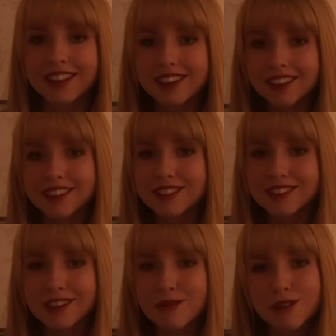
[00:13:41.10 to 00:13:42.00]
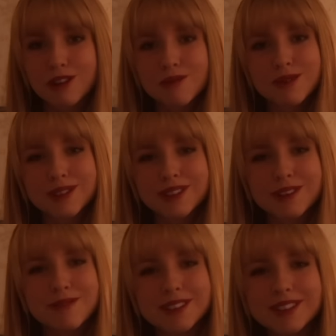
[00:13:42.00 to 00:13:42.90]
I think this is like what humans
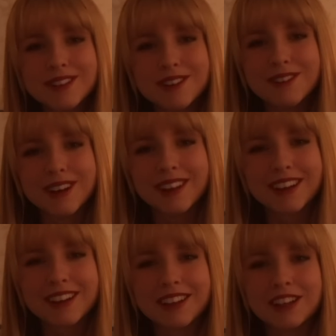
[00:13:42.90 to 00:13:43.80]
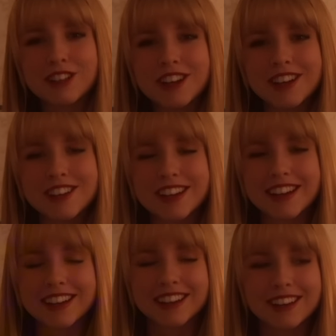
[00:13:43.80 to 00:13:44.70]
are meant to do. I think like
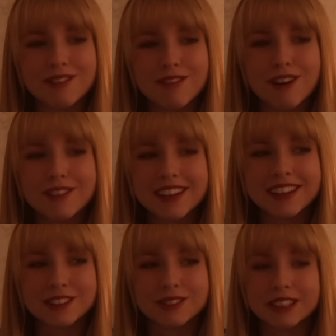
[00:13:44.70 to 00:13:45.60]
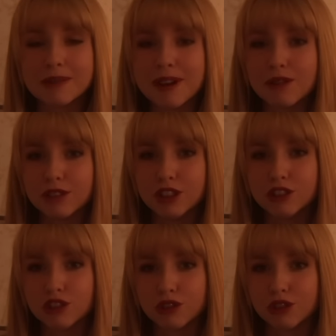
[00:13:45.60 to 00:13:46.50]
changing and evolving is really my
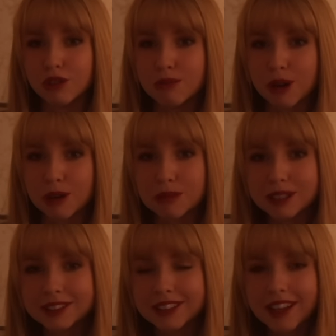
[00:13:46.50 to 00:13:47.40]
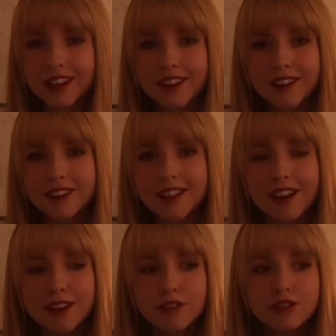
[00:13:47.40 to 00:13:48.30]
only true purpose here in
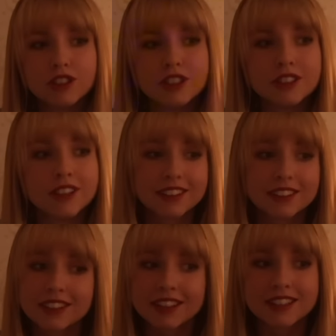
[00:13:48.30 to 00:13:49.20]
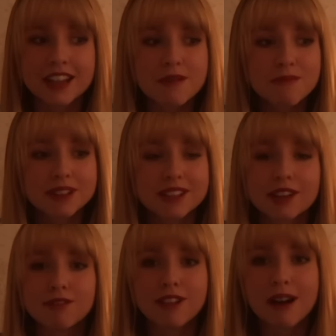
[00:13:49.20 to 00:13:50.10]
life. Just the same as like
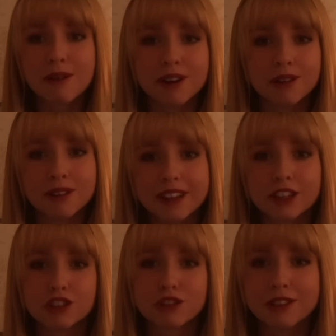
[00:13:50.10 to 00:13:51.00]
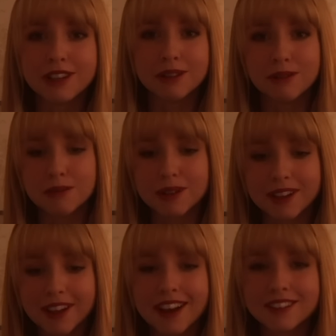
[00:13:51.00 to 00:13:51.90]
a flower or like a tree would
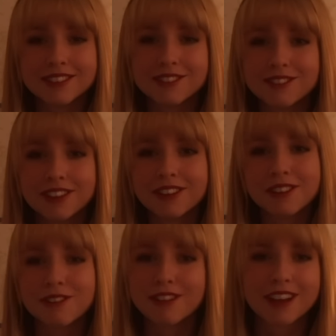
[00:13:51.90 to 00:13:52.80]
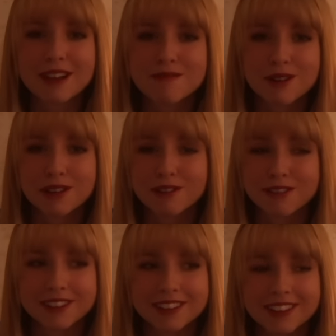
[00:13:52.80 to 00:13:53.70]
be. I literally feel like I'm no
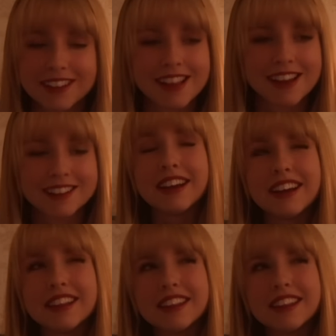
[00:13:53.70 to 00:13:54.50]
different than that.